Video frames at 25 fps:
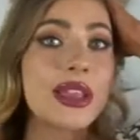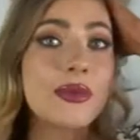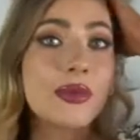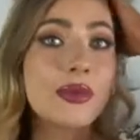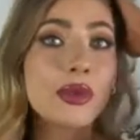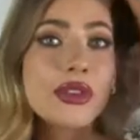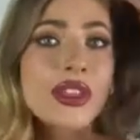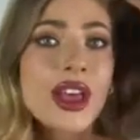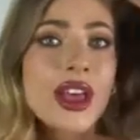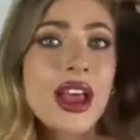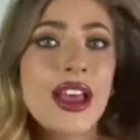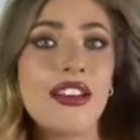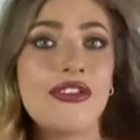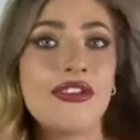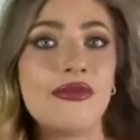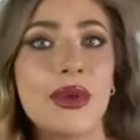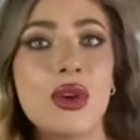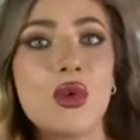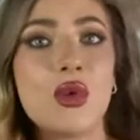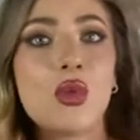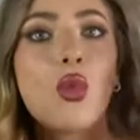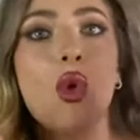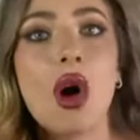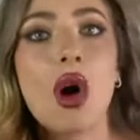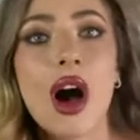people that have
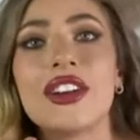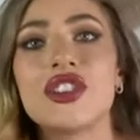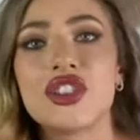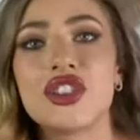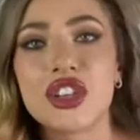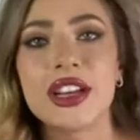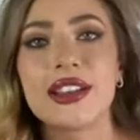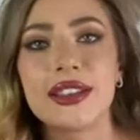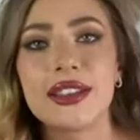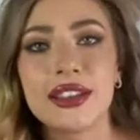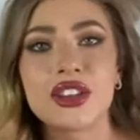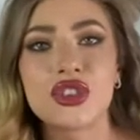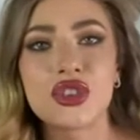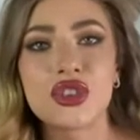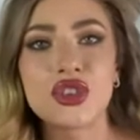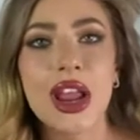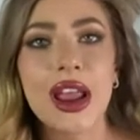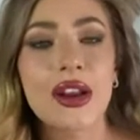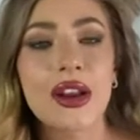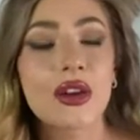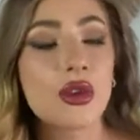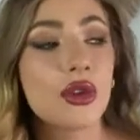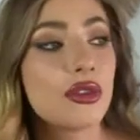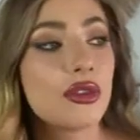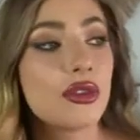been watching this
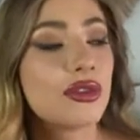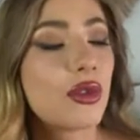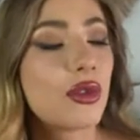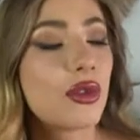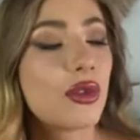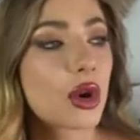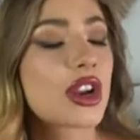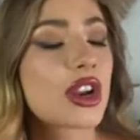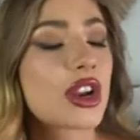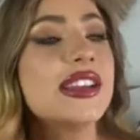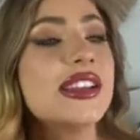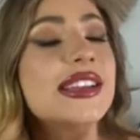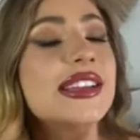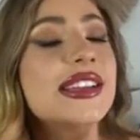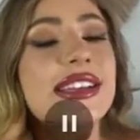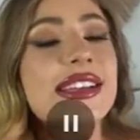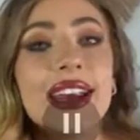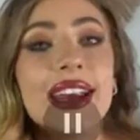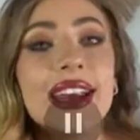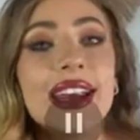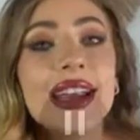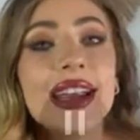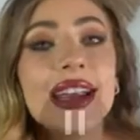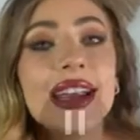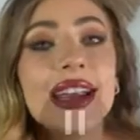channel for
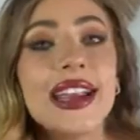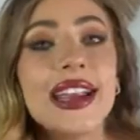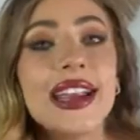years.